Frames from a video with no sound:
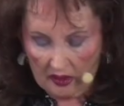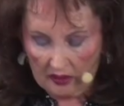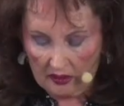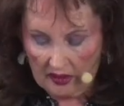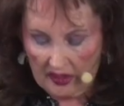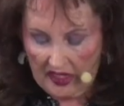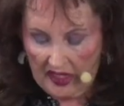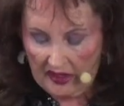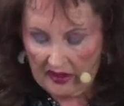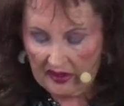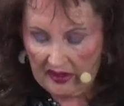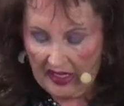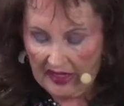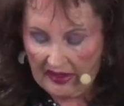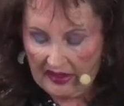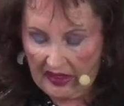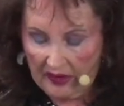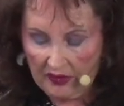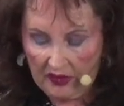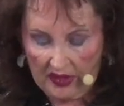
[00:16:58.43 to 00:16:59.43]
He has
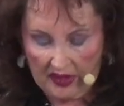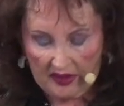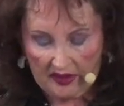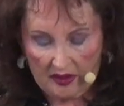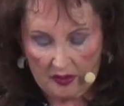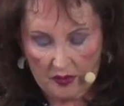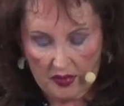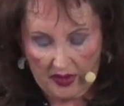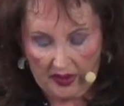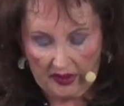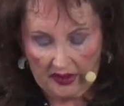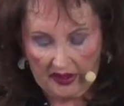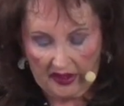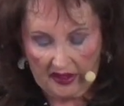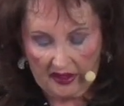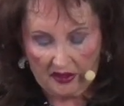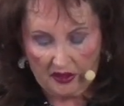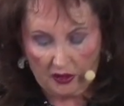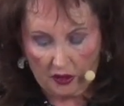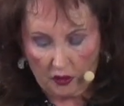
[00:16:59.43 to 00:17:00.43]
not given us the
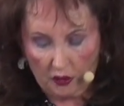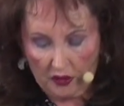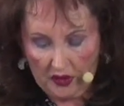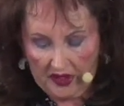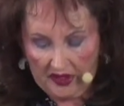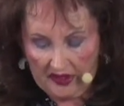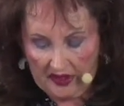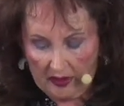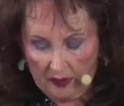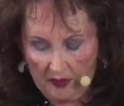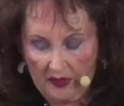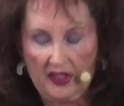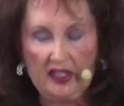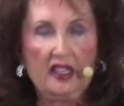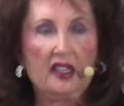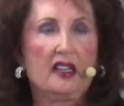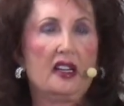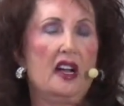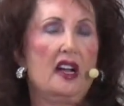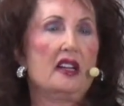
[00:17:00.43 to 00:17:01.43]
ability to decree something
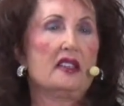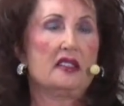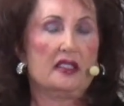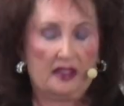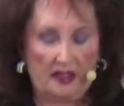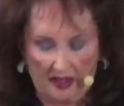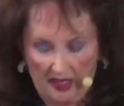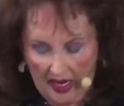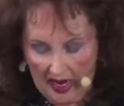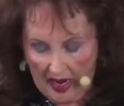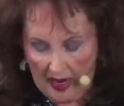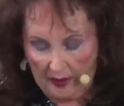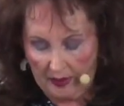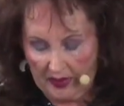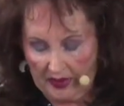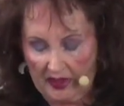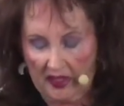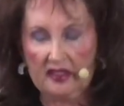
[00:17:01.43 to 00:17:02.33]
and cause it to happen.